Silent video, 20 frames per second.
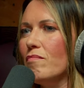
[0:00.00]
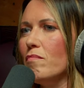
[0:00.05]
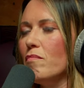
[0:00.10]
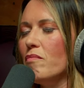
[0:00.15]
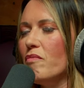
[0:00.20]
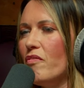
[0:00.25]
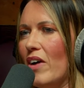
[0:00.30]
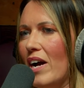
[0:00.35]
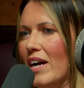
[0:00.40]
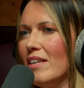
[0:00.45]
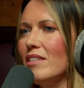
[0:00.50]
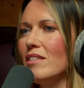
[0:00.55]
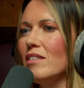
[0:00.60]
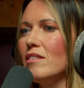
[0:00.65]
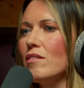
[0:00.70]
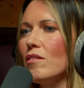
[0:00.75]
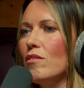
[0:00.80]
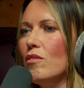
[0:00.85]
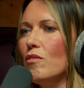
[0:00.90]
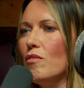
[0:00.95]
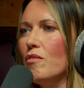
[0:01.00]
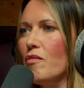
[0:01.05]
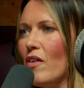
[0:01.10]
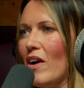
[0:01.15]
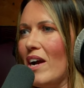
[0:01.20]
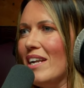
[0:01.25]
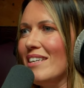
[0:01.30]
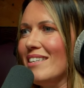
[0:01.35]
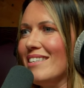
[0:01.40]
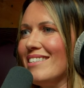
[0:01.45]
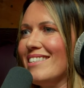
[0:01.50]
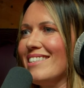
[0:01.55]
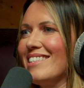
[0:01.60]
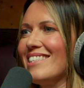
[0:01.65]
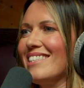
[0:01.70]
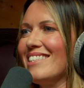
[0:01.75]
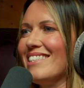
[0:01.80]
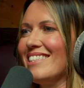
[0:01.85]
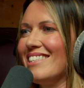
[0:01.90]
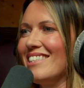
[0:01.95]
fans or
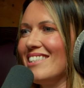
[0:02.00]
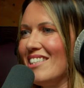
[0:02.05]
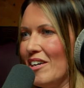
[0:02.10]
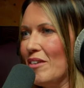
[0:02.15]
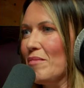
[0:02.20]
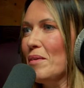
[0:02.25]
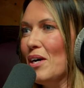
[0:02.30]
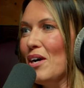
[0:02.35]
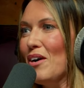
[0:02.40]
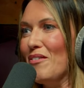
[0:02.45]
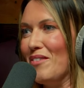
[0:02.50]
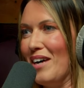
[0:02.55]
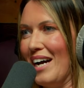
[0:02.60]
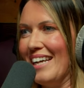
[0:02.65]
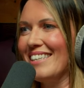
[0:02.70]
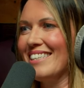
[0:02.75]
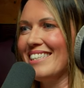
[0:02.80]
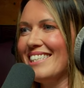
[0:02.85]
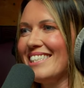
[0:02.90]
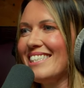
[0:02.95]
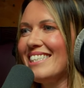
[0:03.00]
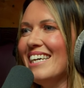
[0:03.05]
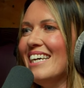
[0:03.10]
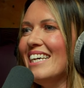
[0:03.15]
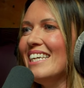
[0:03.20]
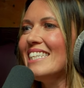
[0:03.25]
friends that were fans